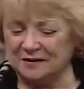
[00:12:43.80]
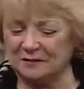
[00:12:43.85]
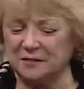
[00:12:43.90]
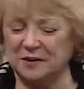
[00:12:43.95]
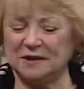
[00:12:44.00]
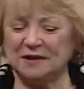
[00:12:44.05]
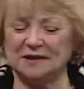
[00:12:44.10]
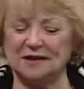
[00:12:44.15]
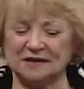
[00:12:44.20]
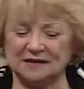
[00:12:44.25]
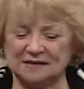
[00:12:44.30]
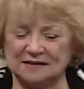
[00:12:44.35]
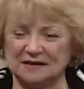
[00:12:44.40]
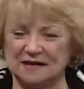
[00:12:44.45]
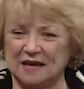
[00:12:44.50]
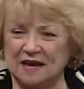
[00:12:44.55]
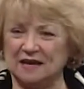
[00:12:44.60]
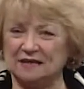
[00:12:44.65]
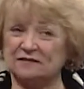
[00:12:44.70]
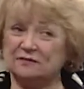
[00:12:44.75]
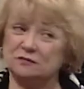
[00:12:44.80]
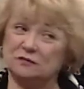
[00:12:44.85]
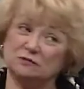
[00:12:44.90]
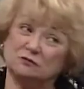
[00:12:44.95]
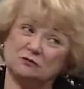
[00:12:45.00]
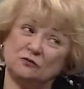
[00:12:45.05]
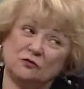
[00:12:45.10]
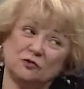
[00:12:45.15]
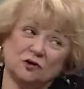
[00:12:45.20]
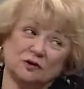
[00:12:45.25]
But it's,
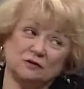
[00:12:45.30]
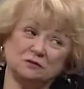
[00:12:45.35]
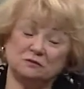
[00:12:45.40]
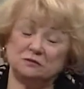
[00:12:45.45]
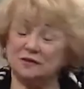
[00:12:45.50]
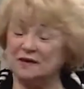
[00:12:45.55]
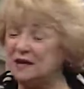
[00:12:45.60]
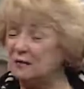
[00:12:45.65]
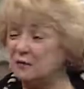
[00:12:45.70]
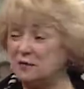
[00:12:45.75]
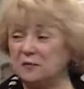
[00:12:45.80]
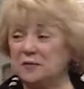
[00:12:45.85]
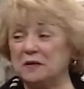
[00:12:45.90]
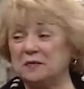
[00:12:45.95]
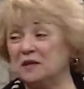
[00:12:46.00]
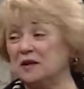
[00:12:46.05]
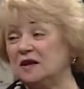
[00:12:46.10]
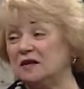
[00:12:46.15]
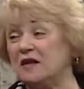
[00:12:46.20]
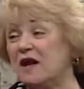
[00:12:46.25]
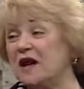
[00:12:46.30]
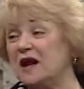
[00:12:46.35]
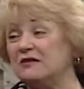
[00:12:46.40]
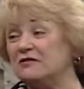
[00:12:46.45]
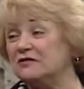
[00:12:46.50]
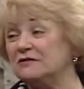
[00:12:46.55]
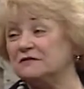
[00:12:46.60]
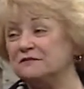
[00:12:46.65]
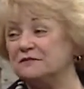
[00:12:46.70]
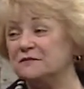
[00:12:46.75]
and we're keeping people
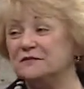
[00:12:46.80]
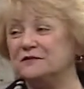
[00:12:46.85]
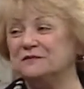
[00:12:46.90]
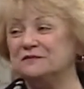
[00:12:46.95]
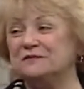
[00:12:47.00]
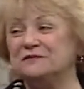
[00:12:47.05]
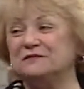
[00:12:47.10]
alive. Yeah.